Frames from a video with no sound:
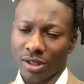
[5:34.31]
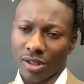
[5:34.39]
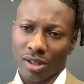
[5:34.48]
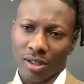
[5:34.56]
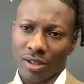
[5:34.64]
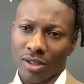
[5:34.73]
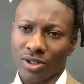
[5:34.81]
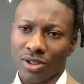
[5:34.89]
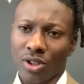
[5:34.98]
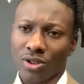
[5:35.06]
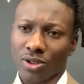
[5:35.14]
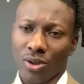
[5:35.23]
Uh, those
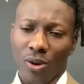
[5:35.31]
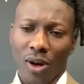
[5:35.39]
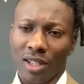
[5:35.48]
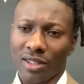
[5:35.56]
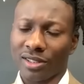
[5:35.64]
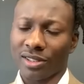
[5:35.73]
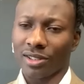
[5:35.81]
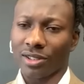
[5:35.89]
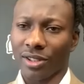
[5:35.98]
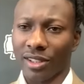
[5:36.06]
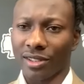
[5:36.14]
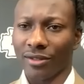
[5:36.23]
are all his qualities and
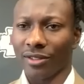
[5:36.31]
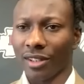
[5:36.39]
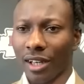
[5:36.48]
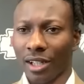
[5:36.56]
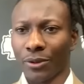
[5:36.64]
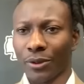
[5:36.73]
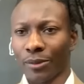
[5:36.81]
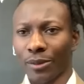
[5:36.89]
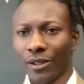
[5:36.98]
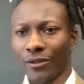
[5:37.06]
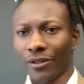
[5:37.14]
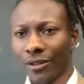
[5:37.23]
traits of a guy you want to
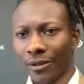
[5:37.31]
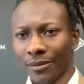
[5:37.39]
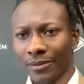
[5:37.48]
play for.